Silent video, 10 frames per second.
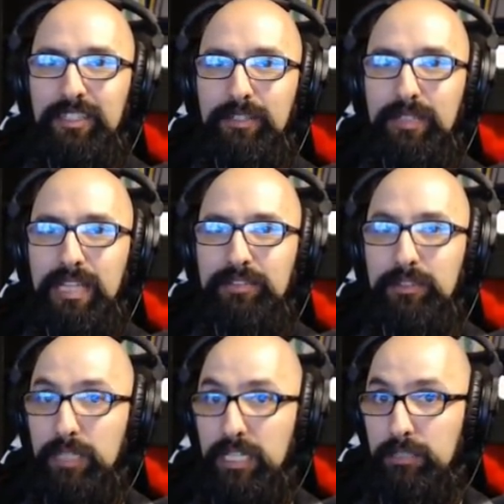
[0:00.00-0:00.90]
Crew to
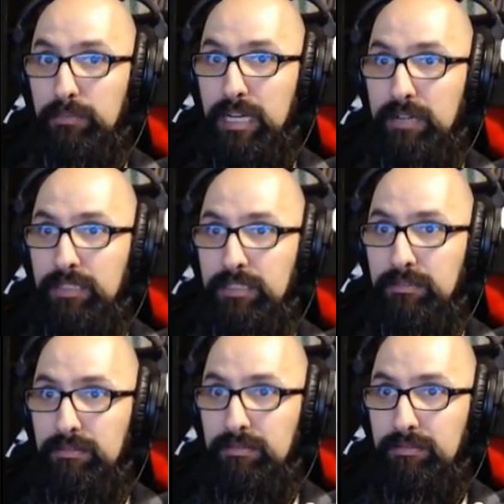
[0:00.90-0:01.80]
11. Do I get any power?
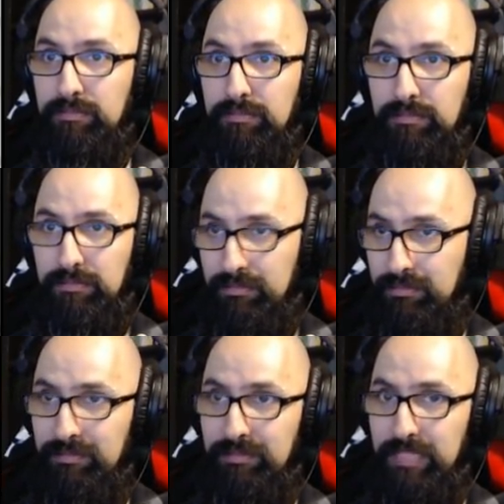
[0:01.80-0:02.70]
Hmm?
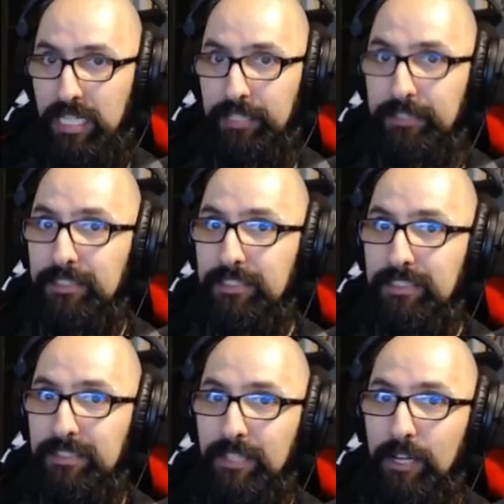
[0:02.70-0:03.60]
Yes?
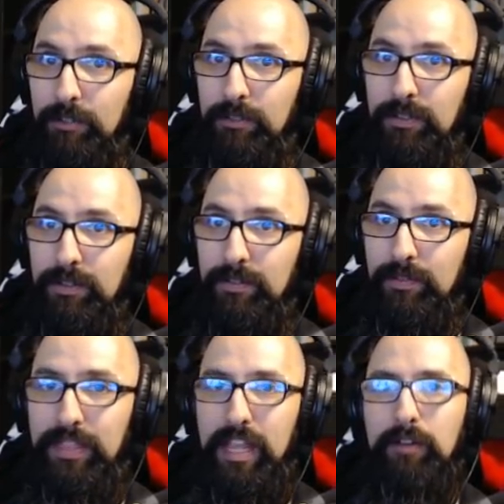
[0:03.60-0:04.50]

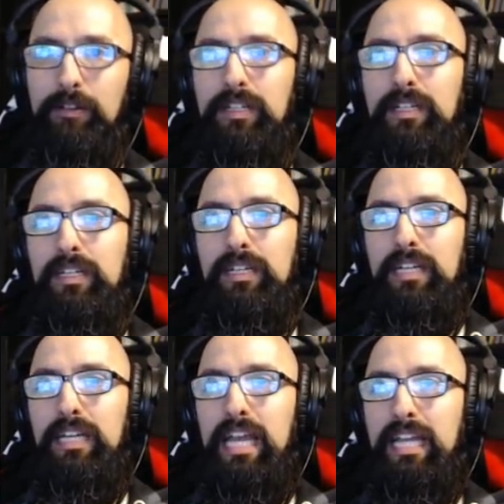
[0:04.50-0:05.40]
No? No.
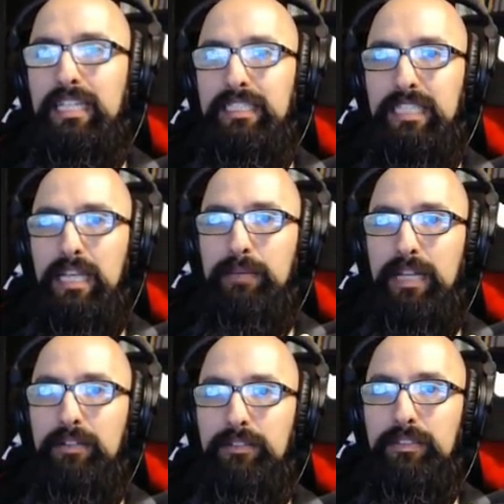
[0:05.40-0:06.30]
Ekans
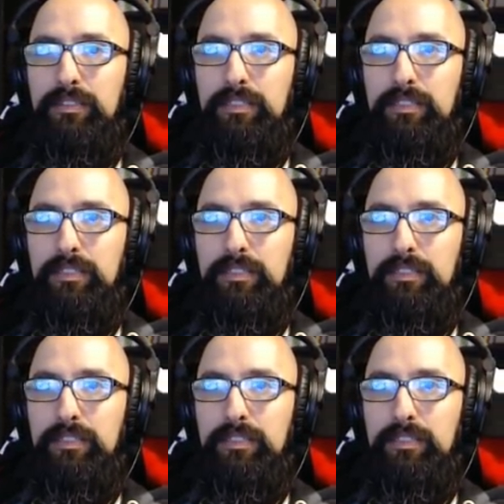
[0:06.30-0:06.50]
coming out.